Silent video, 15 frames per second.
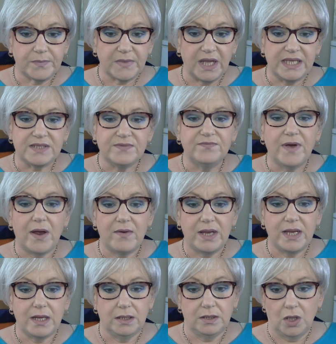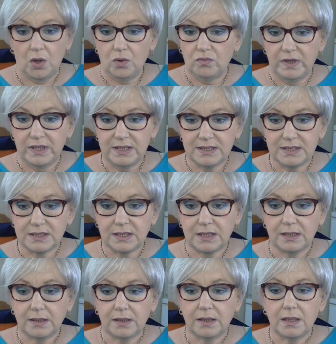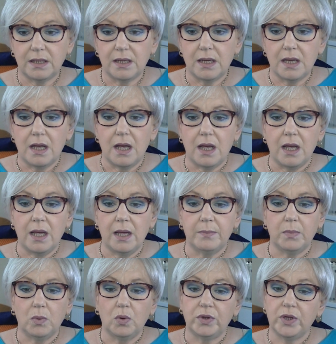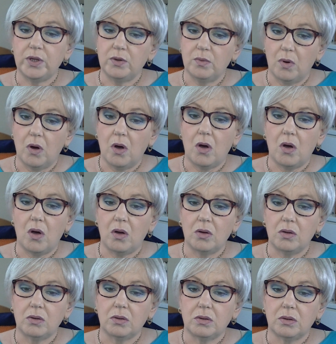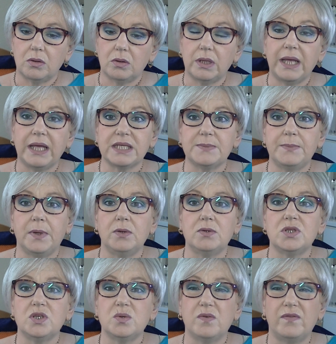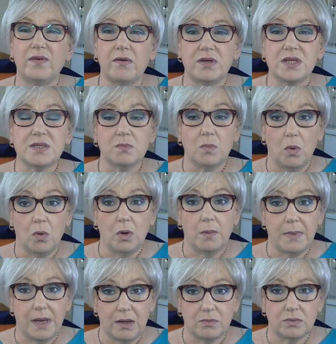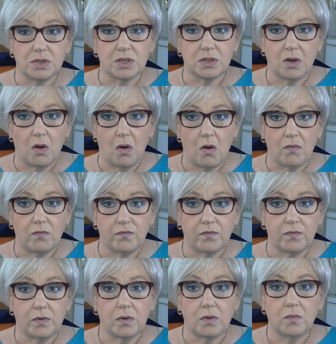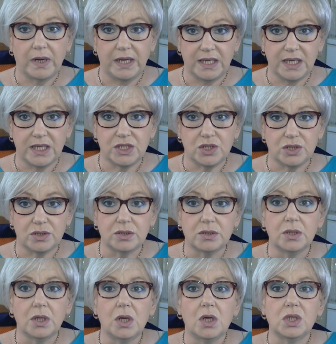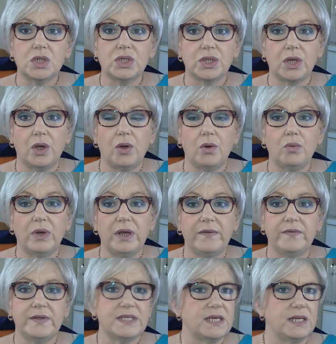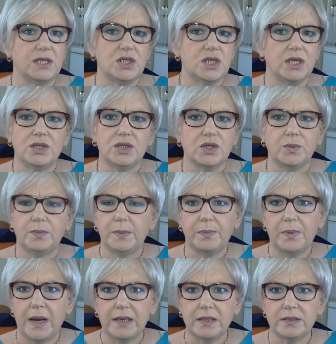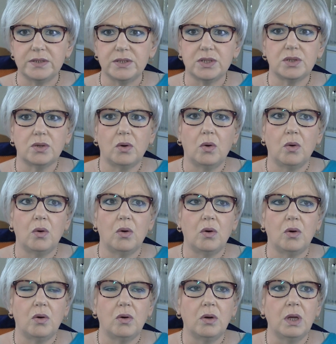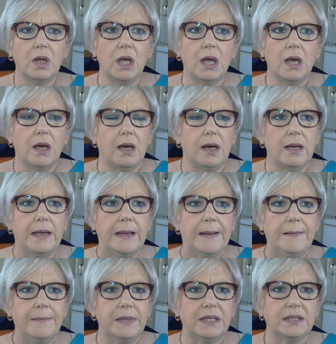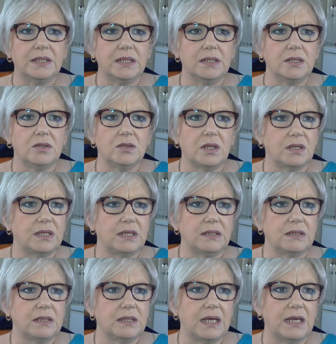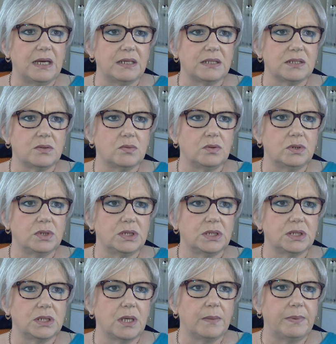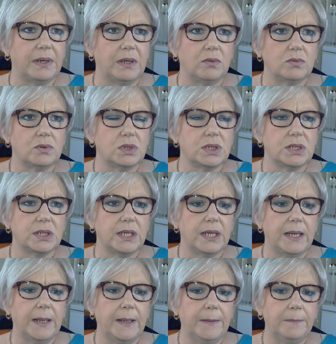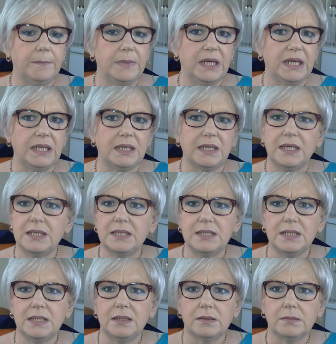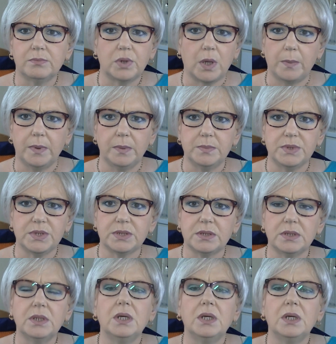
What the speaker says: It's very low risk, although you are exposed to a very small amount of radiation. So if there's any chance you could be pregnant, or I think the other thing that they asked was about any kidney problems,